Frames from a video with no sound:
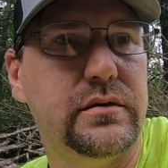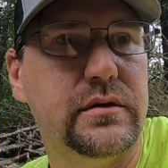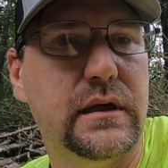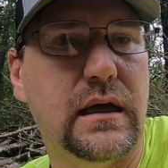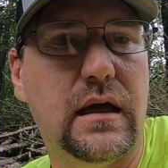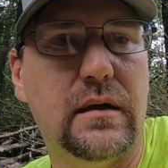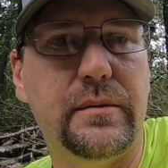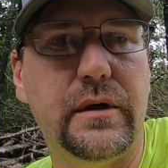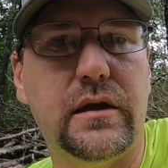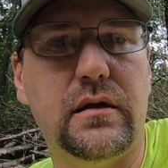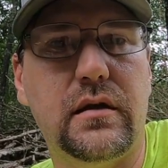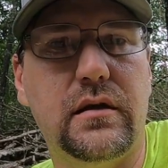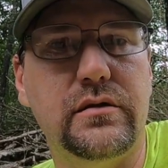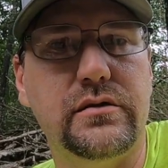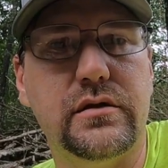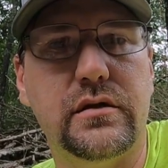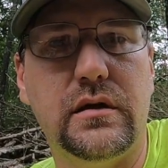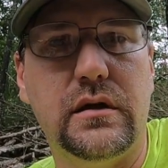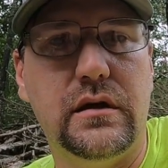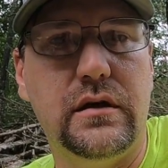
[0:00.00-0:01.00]
got to be
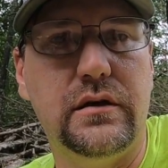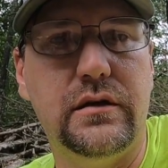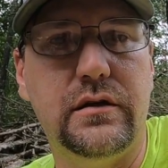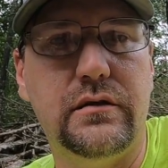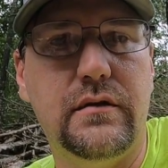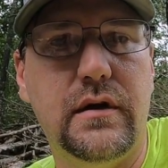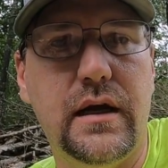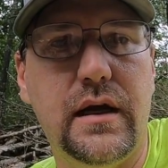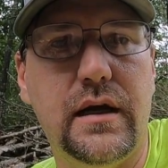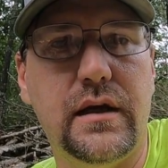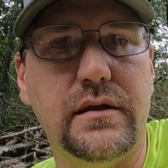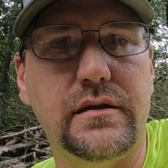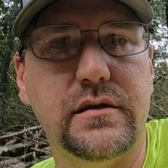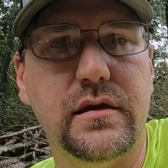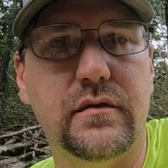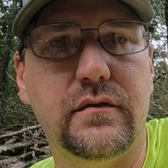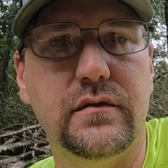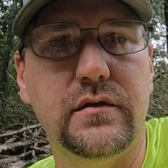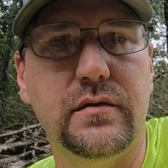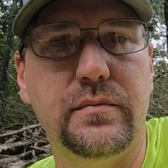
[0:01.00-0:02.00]
close to 100 rats
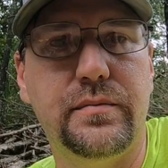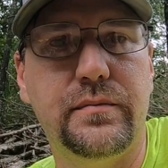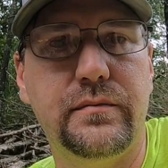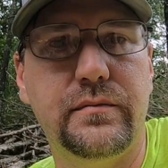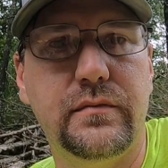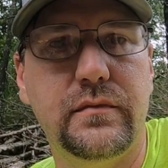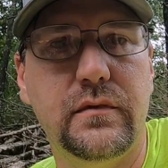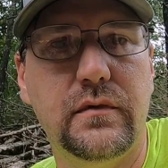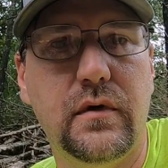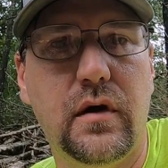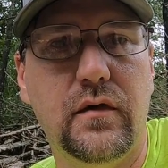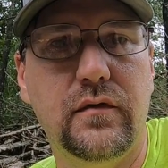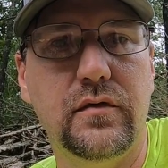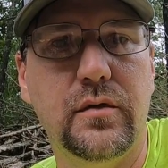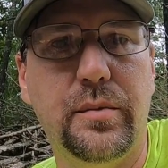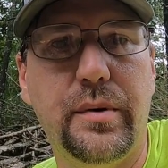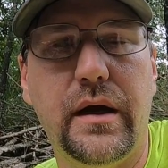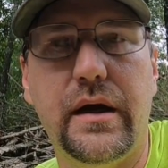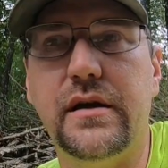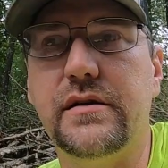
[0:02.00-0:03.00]
over
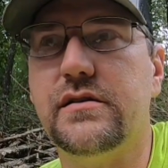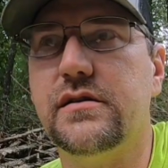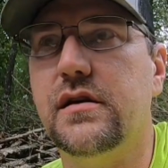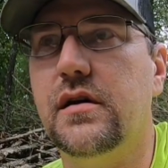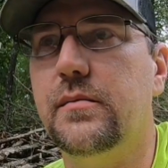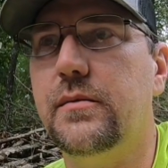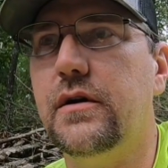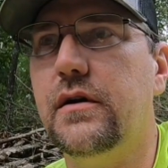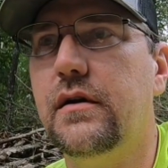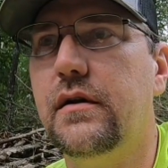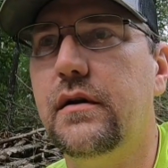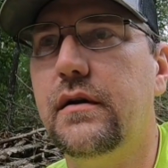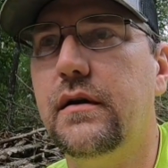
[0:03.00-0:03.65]
the past summer.